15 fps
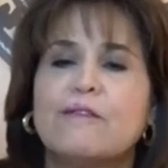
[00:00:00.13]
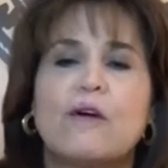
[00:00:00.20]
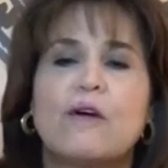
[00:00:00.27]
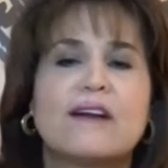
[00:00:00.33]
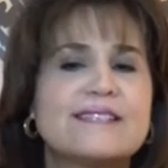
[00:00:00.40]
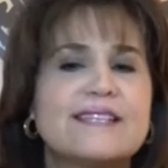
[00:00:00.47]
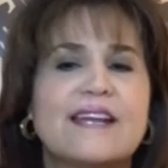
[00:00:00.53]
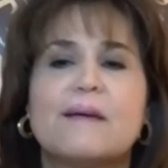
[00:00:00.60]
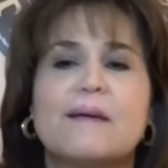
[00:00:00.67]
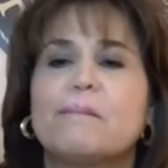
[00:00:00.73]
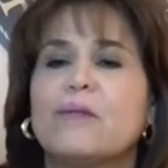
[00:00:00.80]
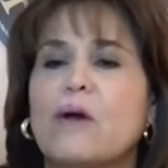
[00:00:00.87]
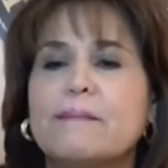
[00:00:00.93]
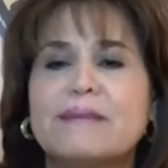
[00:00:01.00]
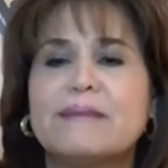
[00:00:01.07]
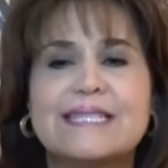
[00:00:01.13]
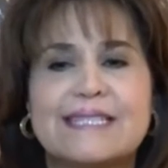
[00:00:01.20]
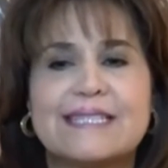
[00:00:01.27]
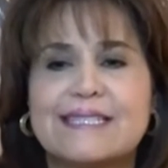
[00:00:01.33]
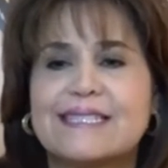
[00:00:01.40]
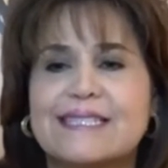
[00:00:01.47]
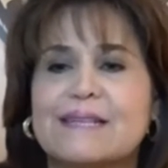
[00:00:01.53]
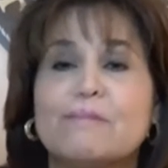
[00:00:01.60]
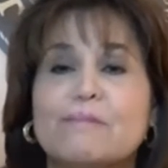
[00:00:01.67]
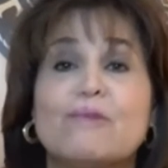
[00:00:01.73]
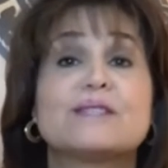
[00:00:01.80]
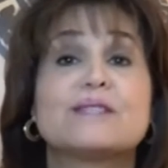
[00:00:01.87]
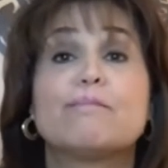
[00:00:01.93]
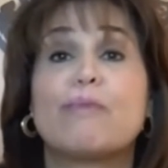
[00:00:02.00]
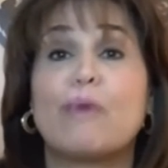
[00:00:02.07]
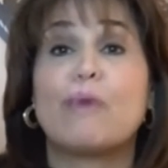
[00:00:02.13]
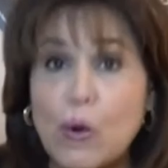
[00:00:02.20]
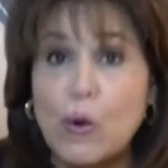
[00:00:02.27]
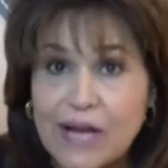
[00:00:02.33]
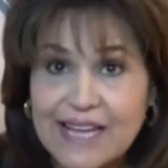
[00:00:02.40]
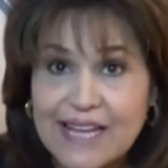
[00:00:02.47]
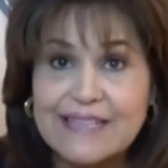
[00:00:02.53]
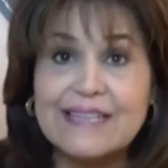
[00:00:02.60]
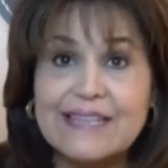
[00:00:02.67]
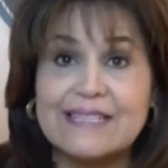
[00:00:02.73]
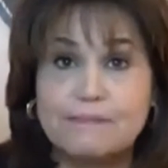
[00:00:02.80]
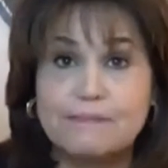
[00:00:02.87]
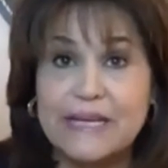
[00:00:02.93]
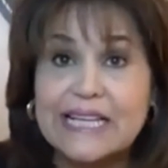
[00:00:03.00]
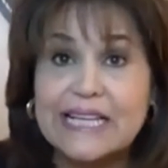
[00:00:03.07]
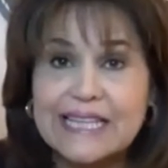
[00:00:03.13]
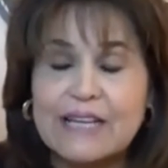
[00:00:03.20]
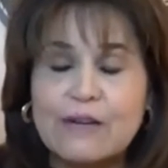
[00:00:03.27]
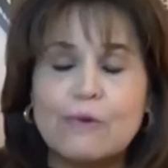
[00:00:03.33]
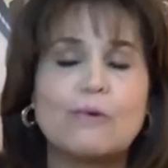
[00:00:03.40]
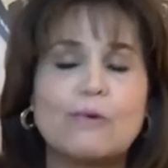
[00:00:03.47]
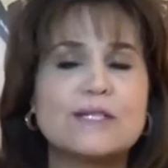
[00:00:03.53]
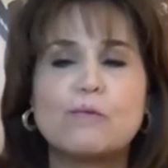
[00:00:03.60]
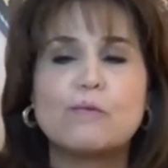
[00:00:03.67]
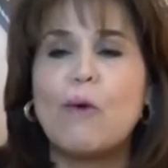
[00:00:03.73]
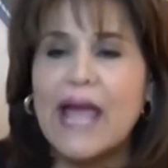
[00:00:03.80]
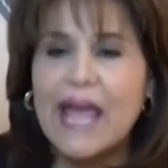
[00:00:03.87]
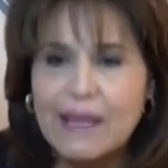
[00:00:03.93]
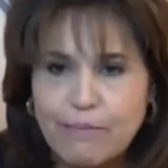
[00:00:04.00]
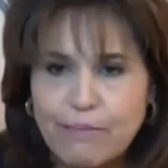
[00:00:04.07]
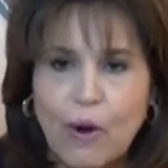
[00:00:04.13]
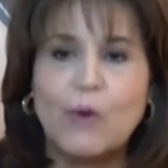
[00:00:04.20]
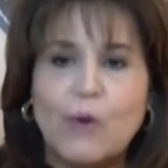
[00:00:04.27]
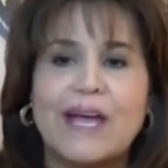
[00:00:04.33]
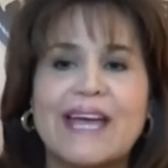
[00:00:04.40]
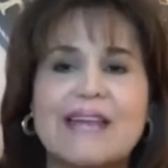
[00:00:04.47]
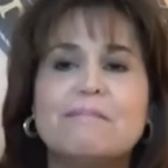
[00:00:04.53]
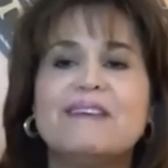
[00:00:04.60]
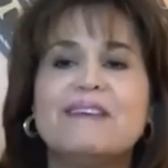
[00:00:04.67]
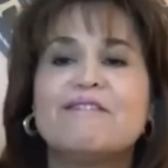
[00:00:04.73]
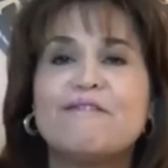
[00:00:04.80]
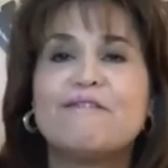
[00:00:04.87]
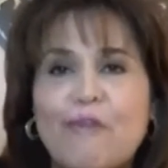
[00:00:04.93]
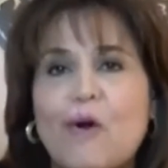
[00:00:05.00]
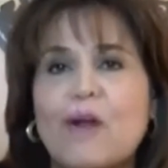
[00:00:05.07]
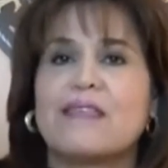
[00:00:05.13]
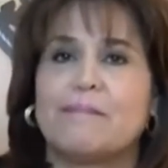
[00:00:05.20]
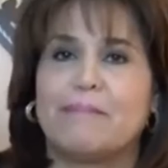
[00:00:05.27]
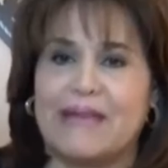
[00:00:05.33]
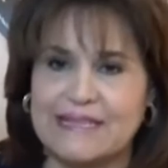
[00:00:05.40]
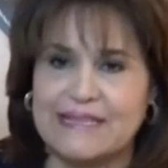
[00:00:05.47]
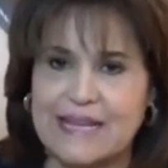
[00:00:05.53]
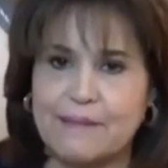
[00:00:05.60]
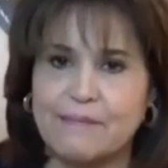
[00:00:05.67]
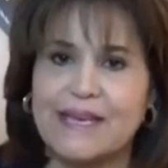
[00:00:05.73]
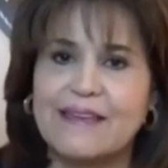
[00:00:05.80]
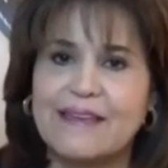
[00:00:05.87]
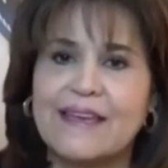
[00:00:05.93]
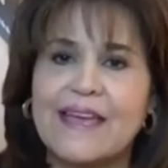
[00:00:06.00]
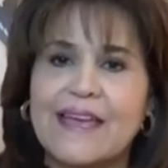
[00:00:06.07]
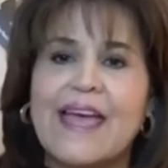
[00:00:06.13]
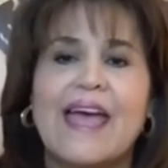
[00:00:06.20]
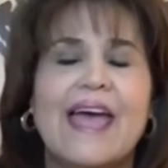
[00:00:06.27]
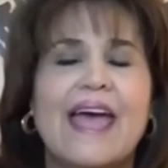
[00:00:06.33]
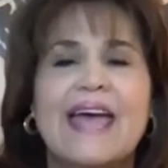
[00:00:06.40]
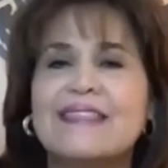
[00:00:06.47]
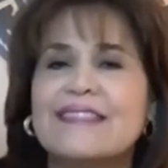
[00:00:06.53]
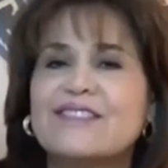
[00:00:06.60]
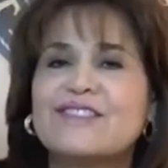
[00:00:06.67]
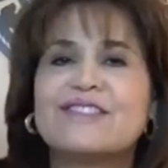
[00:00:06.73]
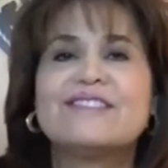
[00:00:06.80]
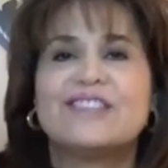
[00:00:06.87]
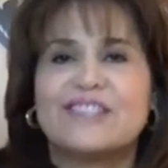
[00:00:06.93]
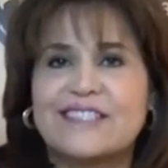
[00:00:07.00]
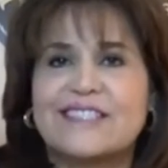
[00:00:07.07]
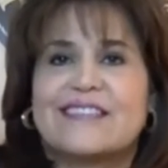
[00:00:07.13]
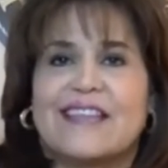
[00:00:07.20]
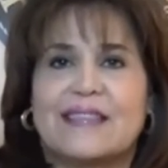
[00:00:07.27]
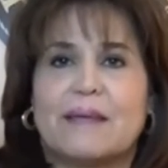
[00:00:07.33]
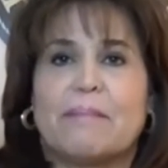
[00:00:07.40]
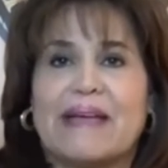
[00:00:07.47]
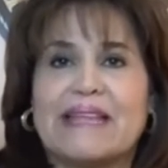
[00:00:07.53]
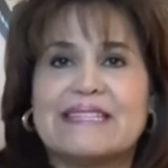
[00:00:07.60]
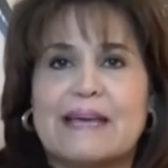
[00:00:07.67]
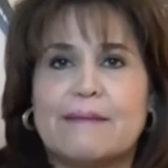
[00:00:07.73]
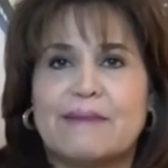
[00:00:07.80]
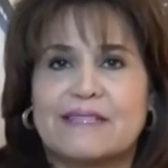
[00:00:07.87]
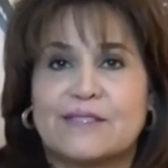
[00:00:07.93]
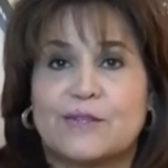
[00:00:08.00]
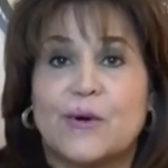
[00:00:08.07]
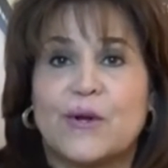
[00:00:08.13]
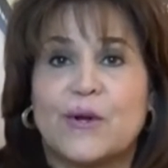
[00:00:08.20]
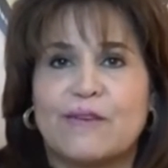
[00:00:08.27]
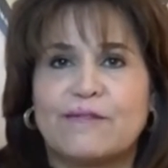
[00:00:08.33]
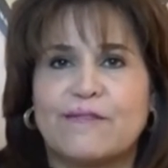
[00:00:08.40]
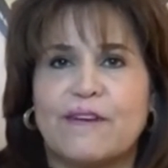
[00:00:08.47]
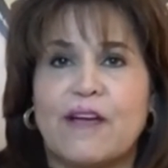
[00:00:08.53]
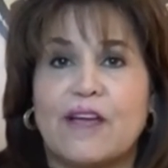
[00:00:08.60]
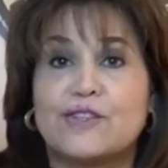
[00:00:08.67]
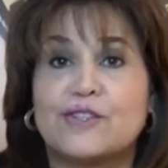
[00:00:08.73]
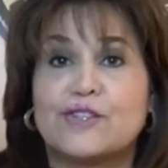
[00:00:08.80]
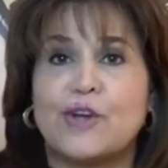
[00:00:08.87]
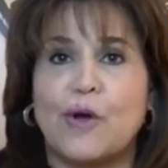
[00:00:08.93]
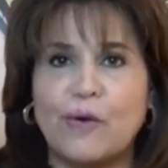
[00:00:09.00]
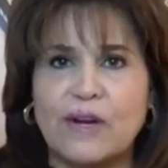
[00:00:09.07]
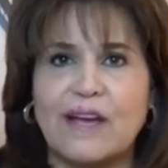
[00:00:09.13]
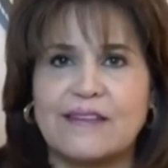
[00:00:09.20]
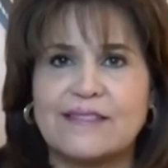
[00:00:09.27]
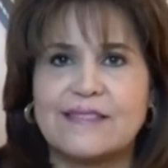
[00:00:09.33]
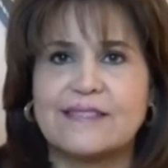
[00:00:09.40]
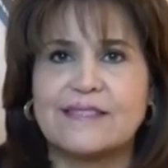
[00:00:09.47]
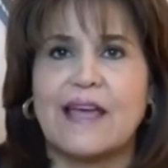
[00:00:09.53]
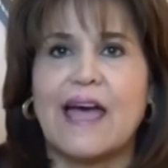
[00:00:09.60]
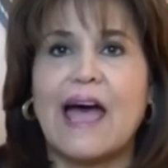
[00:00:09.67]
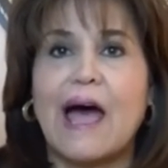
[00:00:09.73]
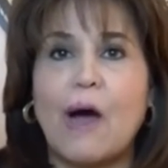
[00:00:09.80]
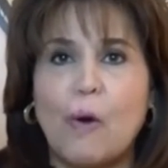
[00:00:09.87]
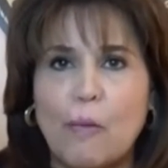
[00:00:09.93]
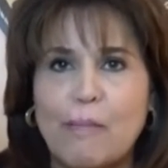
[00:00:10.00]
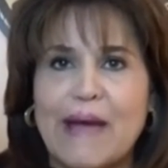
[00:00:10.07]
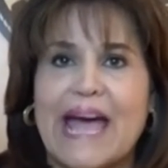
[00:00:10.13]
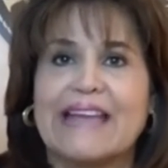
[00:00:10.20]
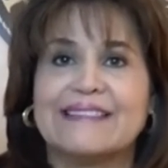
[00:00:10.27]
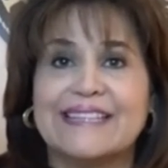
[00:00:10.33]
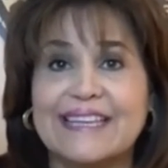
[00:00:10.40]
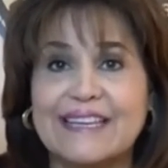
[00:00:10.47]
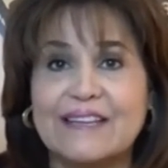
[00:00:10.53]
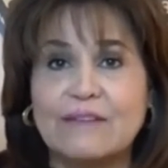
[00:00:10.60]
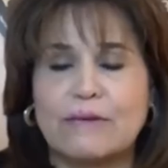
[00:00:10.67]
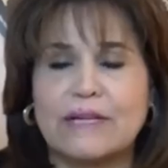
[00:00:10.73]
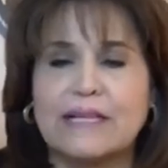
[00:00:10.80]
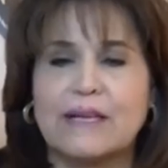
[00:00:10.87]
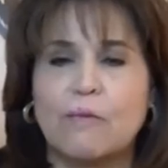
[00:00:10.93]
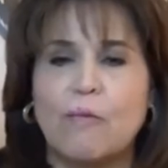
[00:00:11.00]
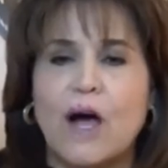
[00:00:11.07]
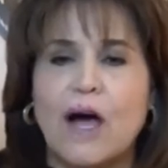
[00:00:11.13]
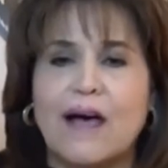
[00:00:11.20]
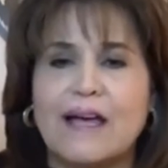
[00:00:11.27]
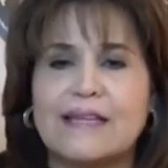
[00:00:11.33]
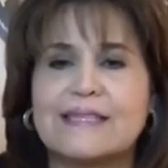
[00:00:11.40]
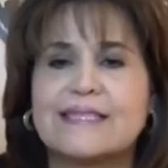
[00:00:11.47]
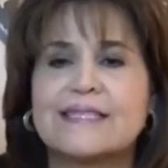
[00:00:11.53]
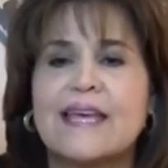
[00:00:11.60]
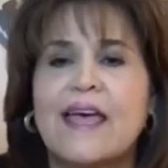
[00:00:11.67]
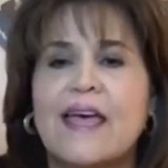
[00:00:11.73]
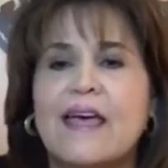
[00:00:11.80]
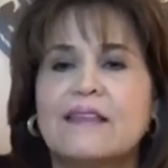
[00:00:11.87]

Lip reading: Florida's unemployment system was broken. Let's be clear, was way broken before the pandemic. Just that the pandemic sort of showed us how badly it really was.